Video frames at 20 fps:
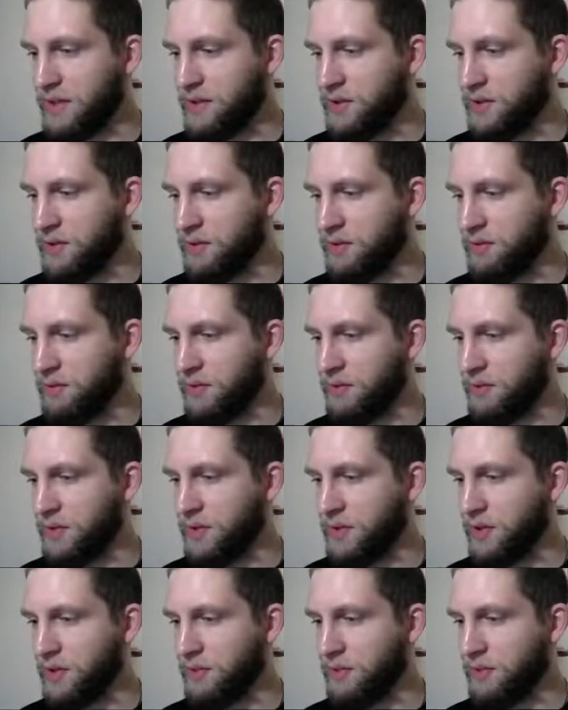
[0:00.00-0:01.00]
to
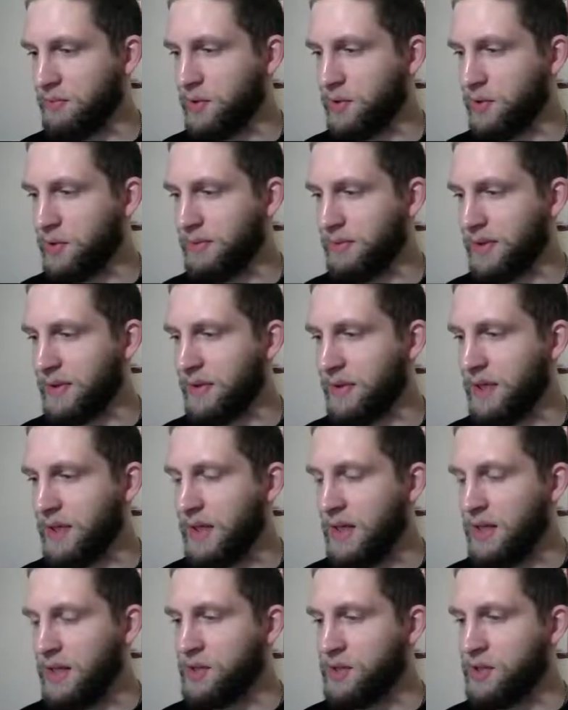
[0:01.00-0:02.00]
the totem Pokemon.
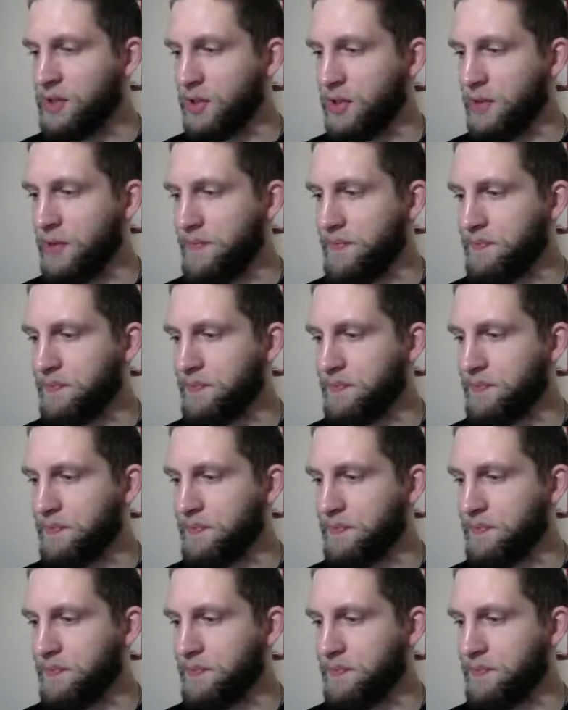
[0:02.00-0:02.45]
So,